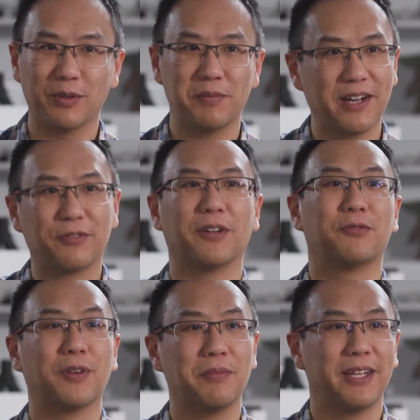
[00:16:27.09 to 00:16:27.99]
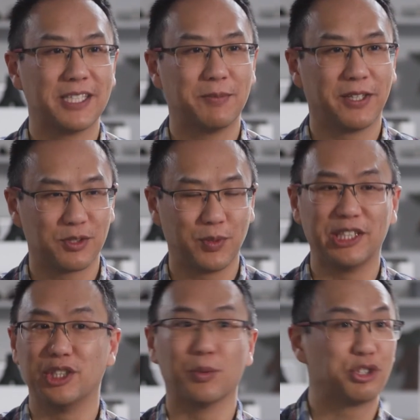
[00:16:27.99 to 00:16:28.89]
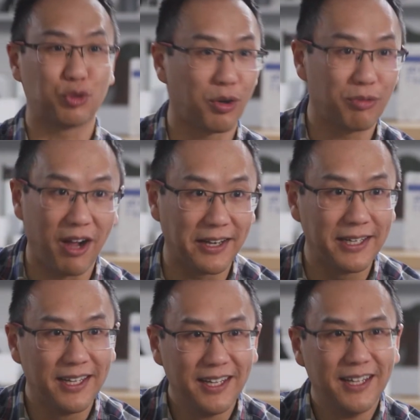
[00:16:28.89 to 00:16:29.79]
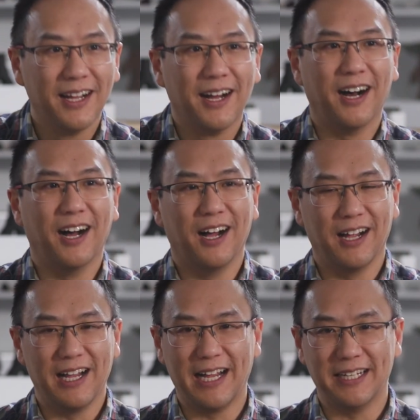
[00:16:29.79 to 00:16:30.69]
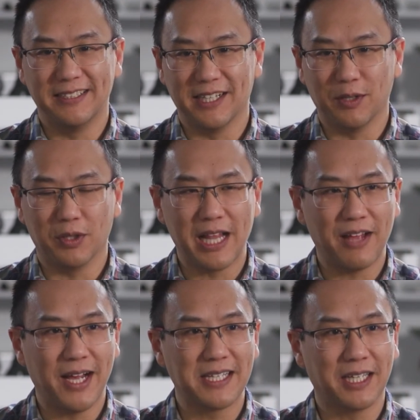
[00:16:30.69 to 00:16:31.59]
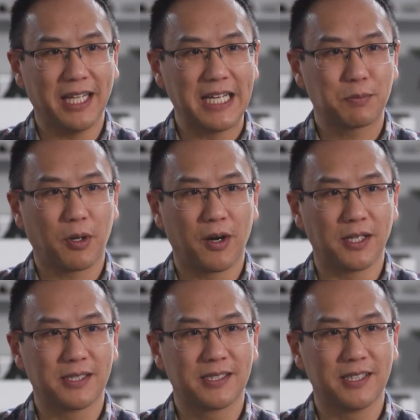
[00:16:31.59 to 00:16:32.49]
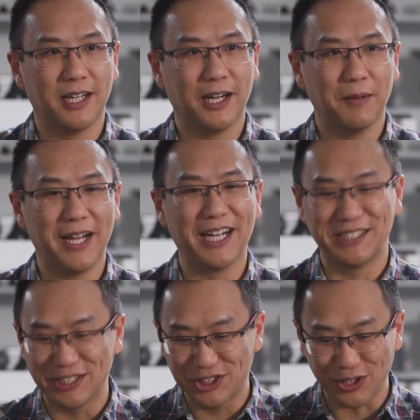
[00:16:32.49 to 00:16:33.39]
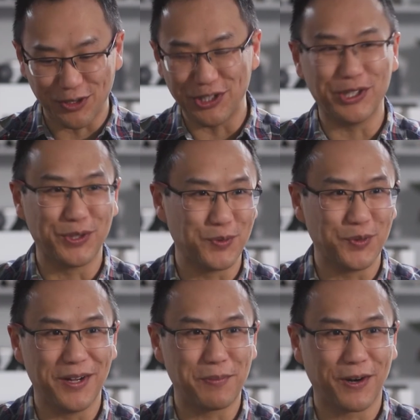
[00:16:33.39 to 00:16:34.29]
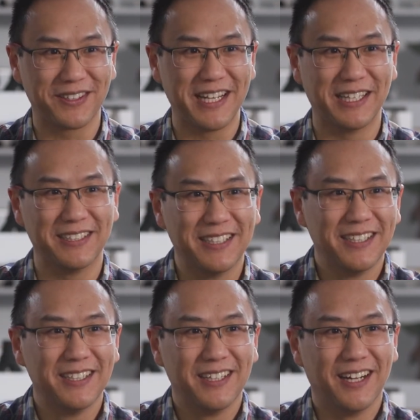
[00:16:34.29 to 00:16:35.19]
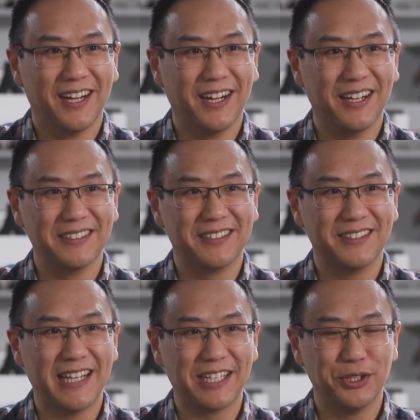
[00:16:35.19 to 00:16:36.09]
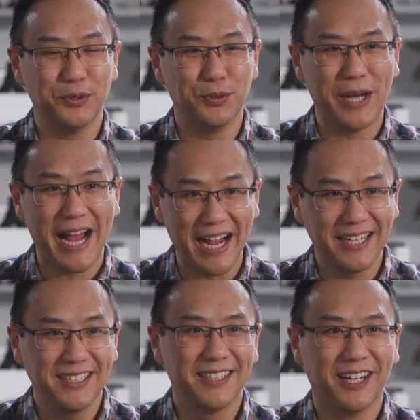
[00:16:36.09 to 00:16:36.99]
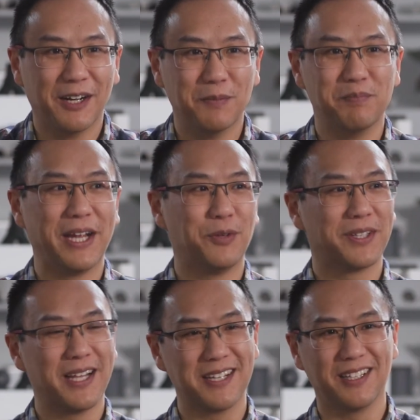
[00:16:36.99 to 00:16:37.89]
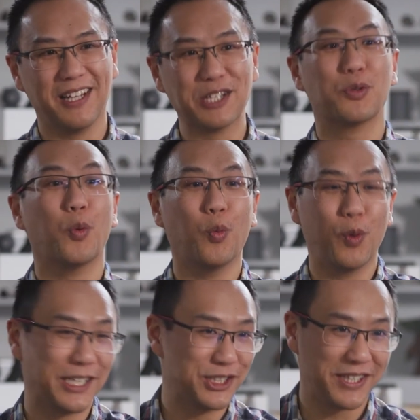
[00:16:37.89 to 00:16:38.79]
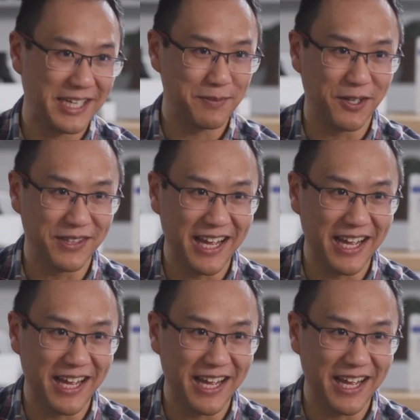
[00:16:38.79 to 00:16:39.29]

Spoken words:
would benefit from this because we could do a short run and we'll have SLS parts. And I did show you a part that you had made with SLS. What did you think about that?